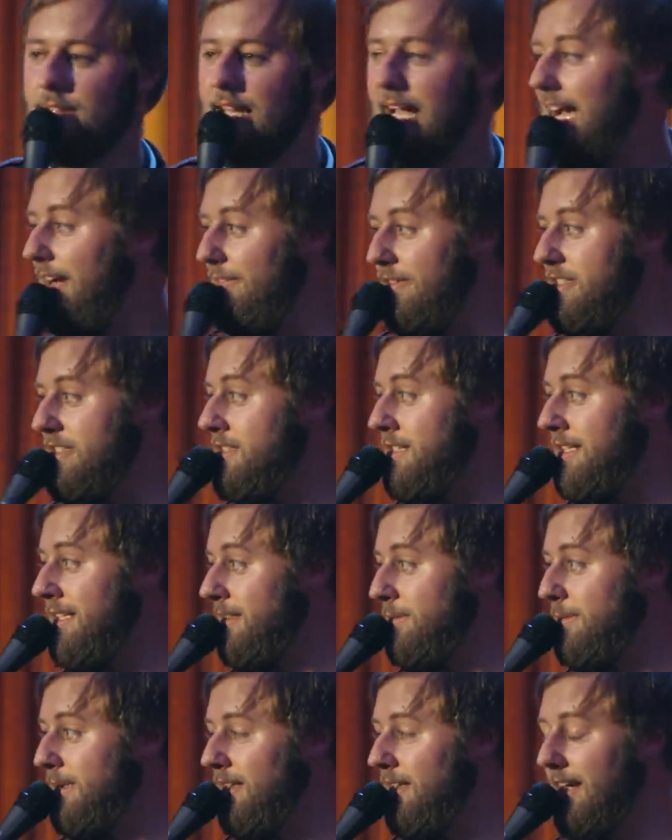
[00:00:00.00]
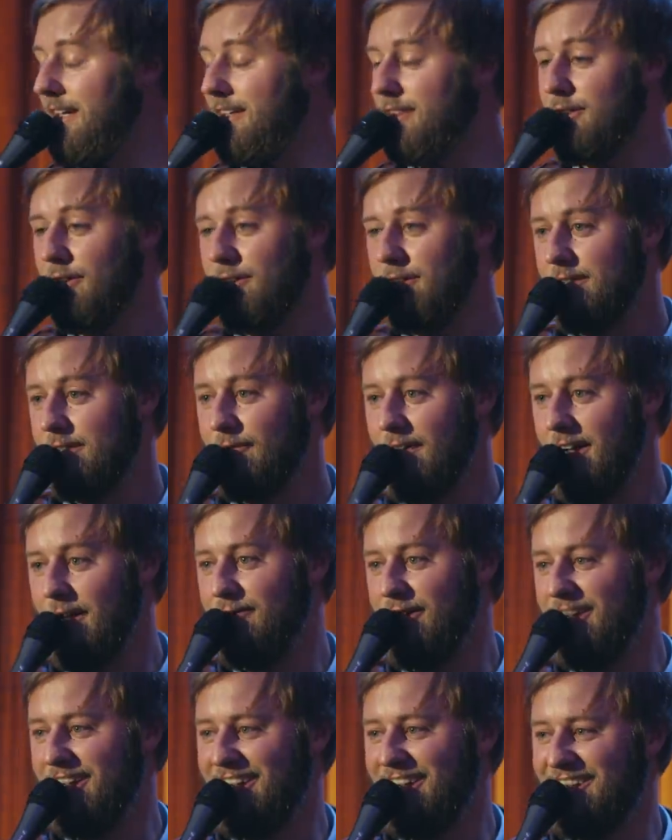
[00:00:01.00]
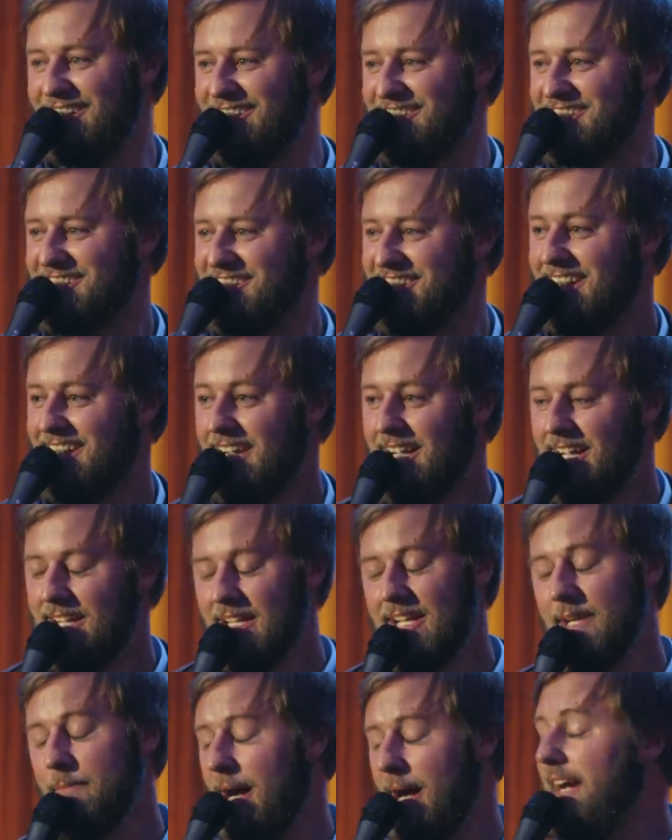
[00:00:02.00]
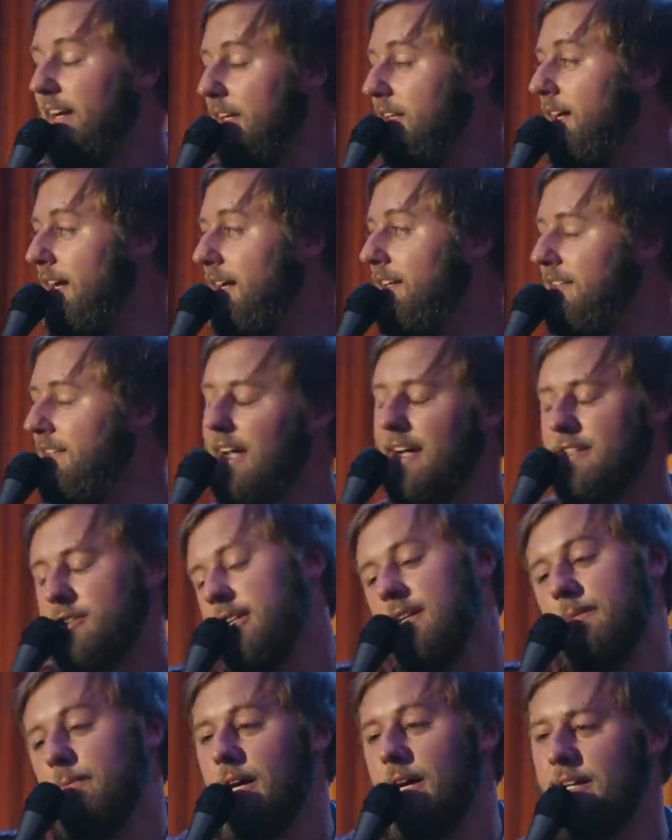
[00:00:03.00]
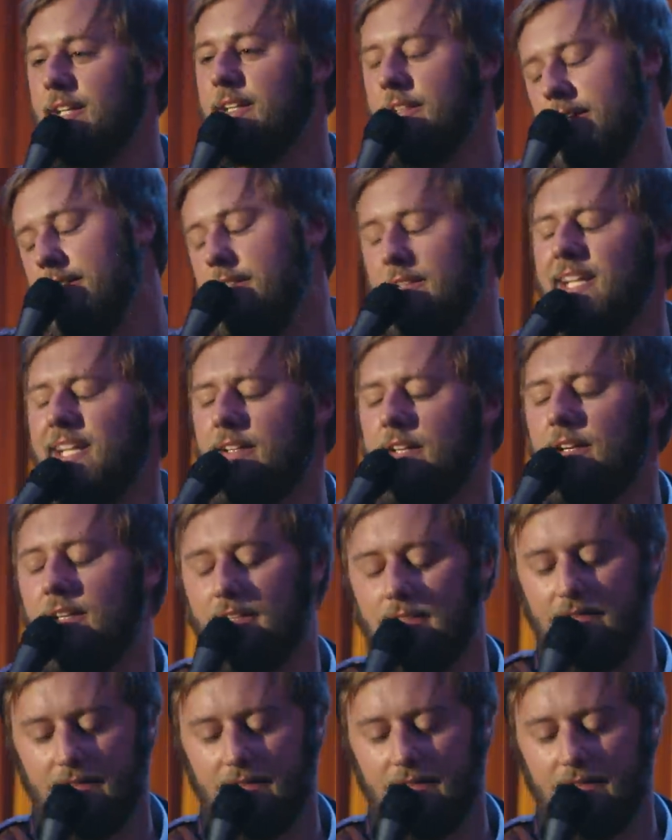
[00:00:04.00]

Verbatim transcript: I haven't seen him in like 35 years. He might have done it. Actually, he, might, he did. He did.